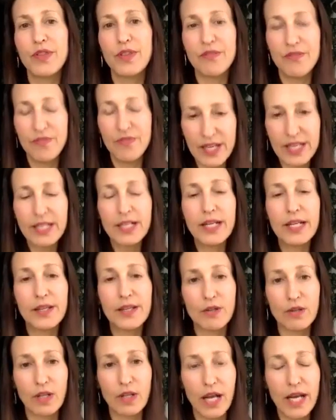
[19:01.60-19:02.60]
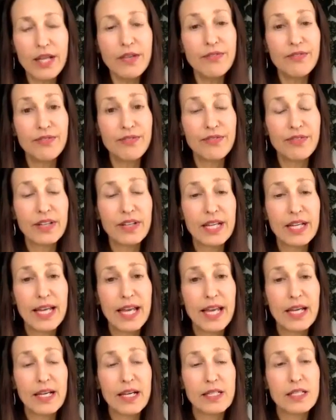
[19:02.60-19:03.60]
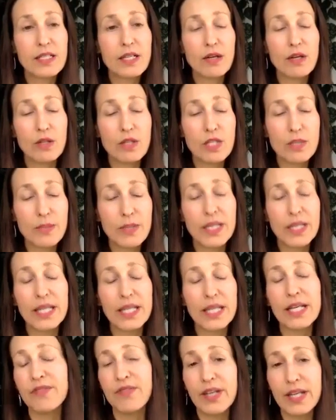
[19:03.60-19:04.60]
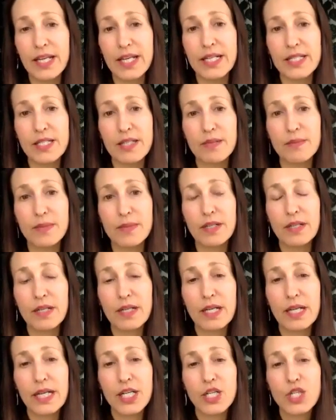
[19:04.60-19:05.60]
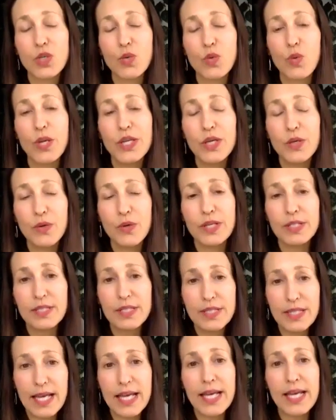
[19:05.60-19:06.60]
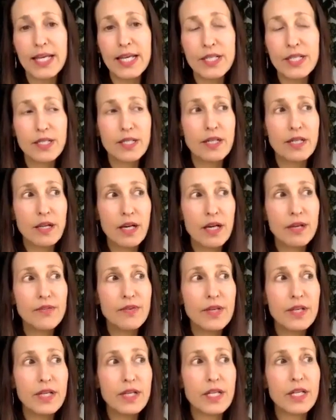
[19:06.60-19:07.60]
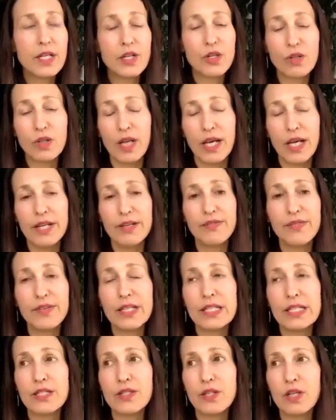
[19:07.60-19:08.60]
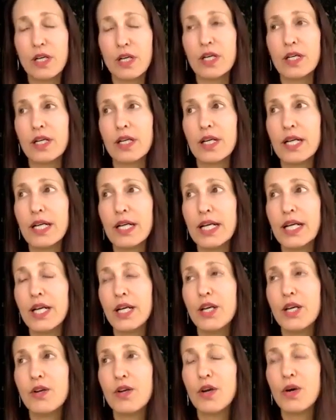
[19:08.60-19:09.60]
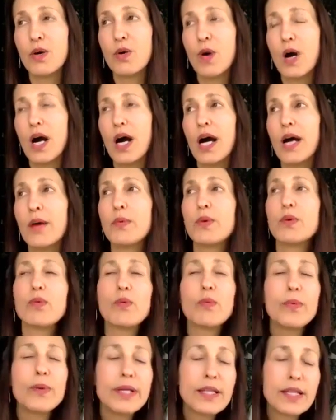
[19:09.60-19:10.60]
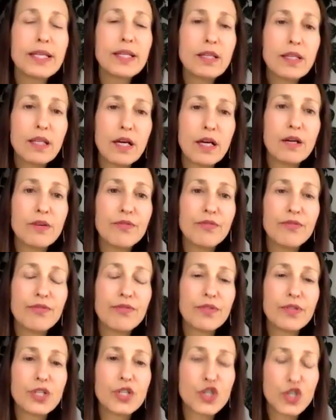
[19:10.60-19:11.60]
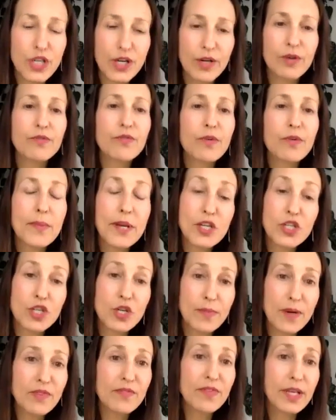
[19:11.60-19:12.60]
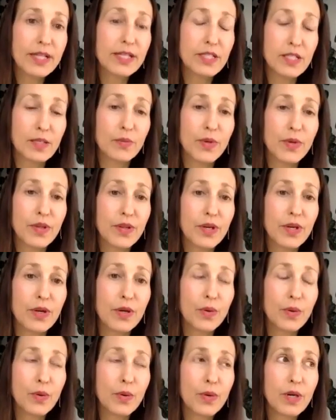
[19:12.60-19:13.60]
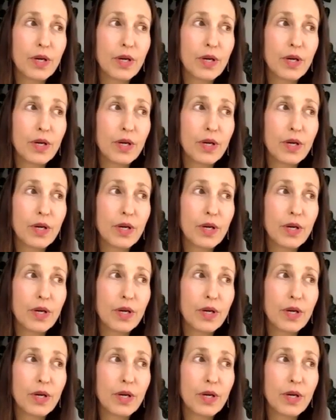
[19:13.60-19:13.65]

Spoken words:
the vegan in their life and ultimately of veganism. So what you can say to the non-vegan in your life is, look, I would really love to share information about veganism with you,